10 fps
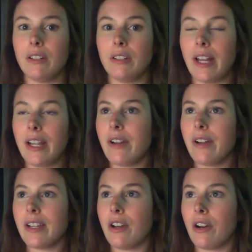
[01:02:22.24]
let you
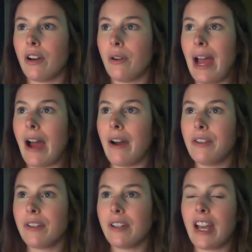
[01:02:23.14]
guys know how
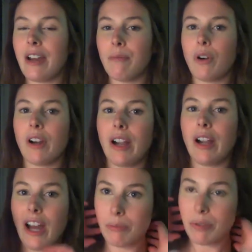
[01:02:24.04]
you can get more
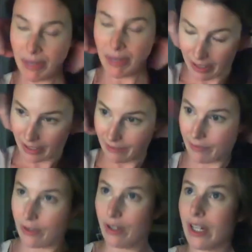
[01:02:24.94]
help preparing
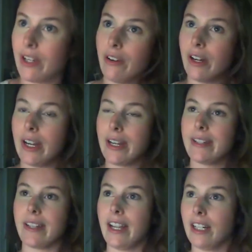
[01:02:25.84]
for your
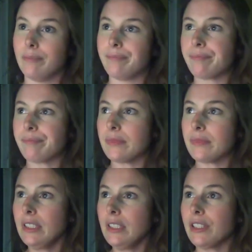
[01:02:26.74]
exam.
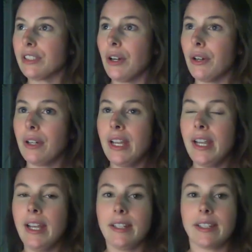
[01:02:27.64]
So
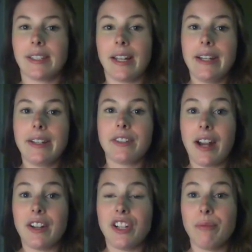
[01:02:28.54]
the Study
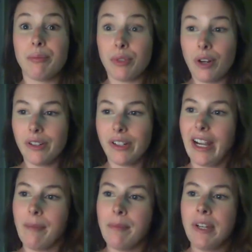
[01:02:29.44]
Strategy
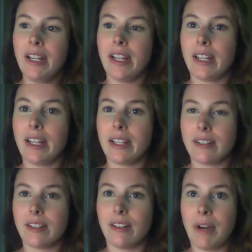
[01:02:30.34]
program
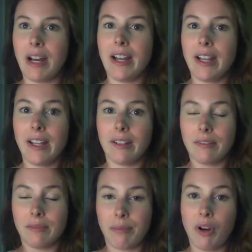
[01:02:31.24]
is my
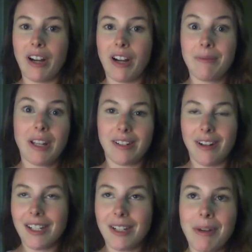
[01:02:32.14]
program that I
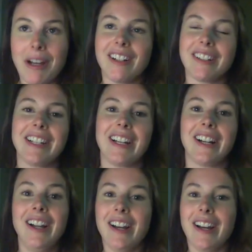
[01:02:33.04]
talked about
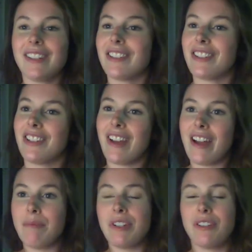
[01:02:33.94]
earlier. I told you that
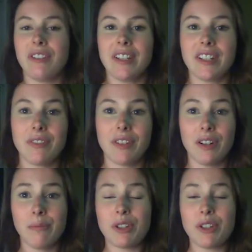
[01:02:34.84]
I've been doing this
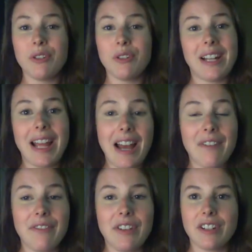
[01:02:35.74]
for almost
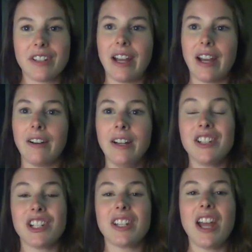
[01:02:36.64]
2.5 years now,
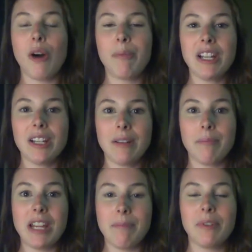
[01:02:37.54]
just helping
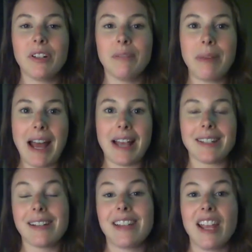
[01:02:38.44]
people pass
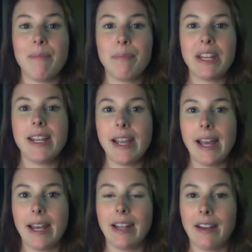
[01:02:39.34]
Exam P
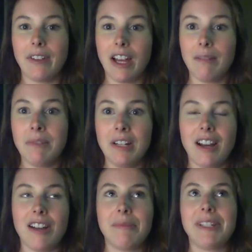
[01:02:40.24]
and FM.
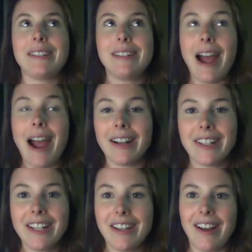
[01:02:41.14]
I've
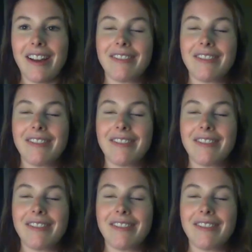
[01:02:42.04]
entirely